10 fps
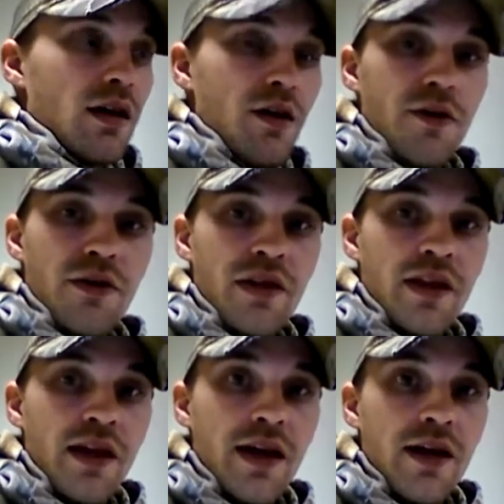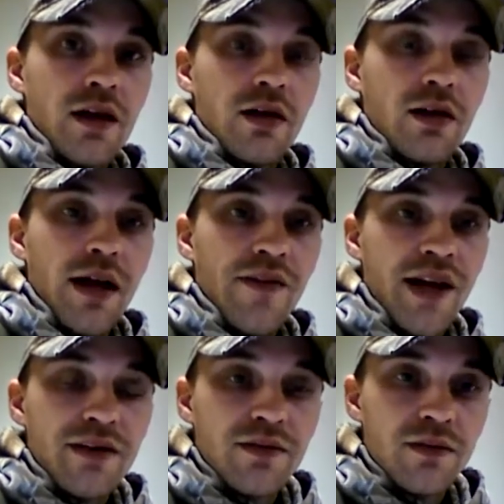Other than that, I've
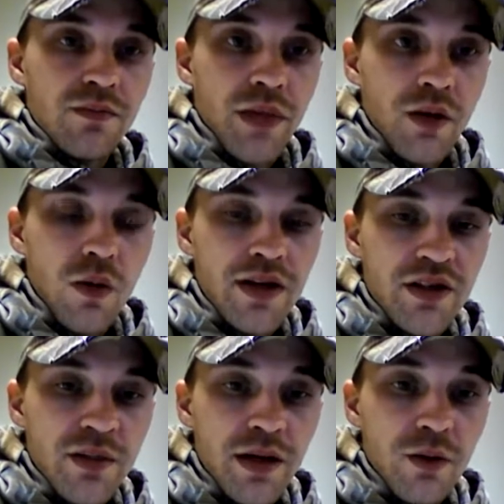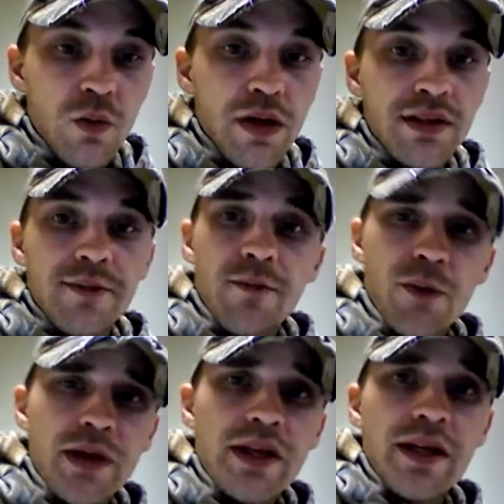had a question about what is
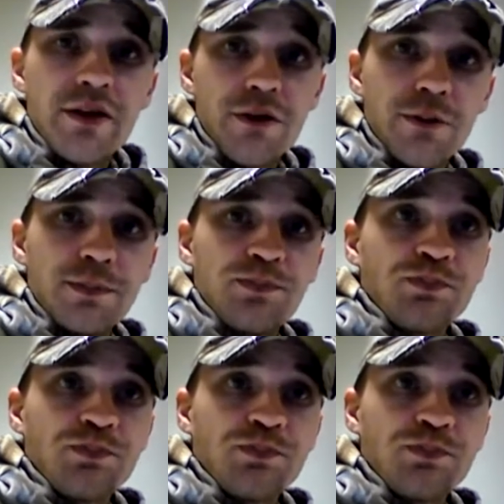free here.